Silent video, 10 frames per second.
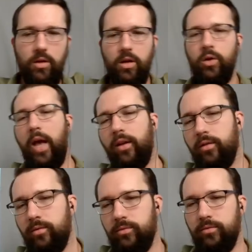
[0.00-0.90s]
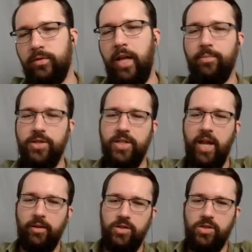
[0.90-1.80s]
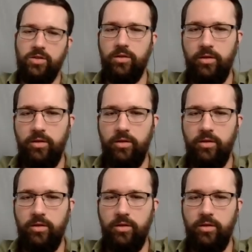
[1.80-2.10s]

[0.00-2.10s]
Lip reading: Okay, name the stakes.